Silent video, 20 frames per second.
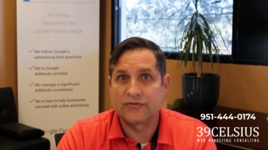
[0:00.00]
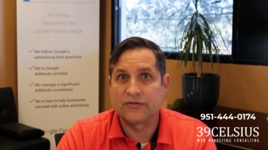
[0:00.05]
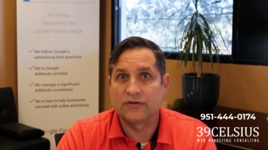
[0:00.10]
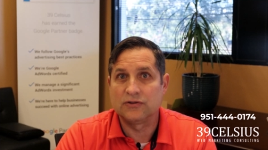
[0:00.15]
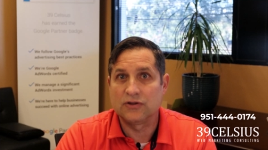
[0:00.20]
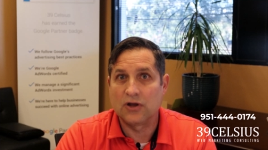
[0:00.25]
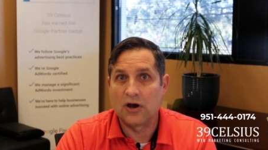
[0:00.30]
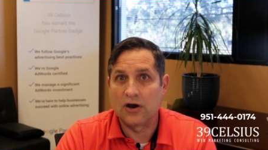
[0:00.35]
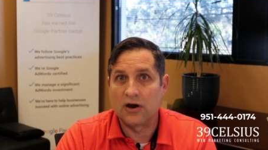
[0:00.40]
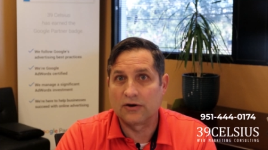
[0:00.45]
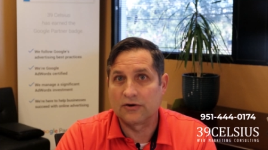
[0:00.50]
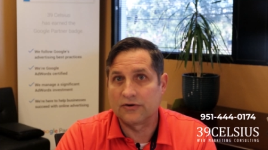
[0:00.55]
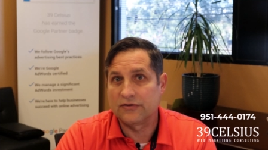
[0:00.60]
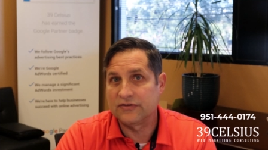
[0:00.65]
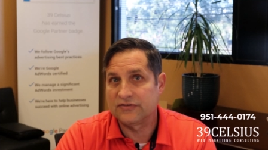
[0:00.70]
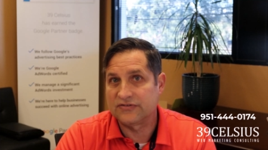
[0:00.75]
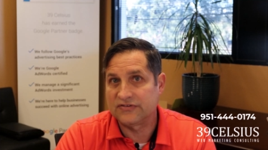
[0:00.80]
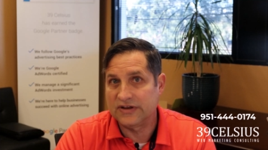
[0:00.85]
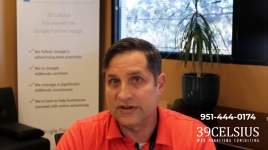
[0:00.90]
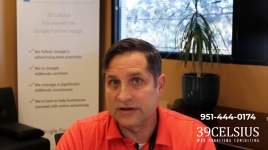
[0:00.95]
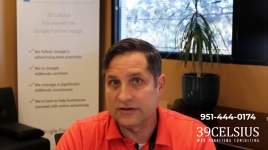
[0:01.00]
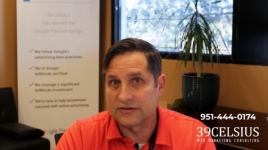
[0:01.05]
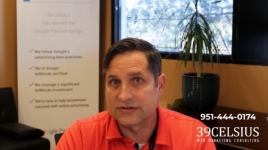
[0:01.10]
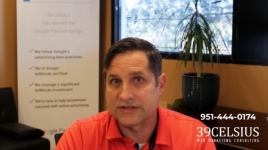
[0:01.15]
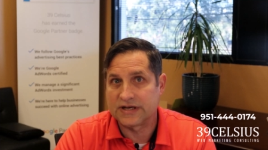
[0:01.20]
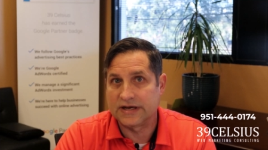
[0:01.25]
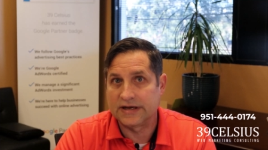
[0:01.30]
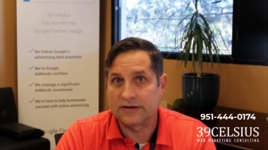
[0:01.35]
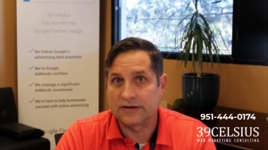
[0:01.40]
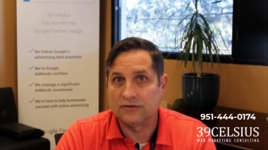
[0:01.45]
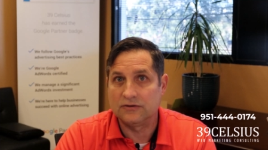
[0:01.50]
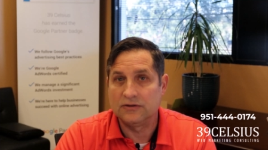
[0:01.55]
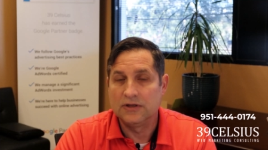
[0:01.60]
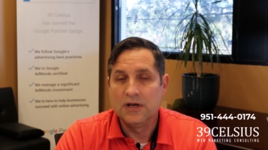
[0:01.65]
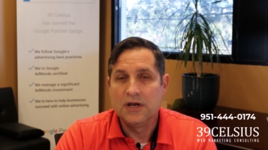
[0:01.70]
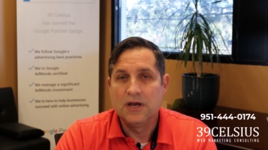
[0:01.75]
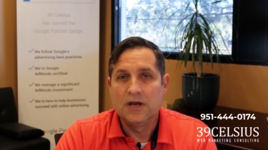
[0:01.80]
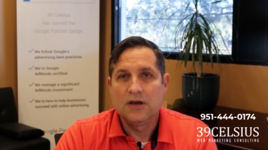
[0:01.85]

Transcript: the longer the sales cycle,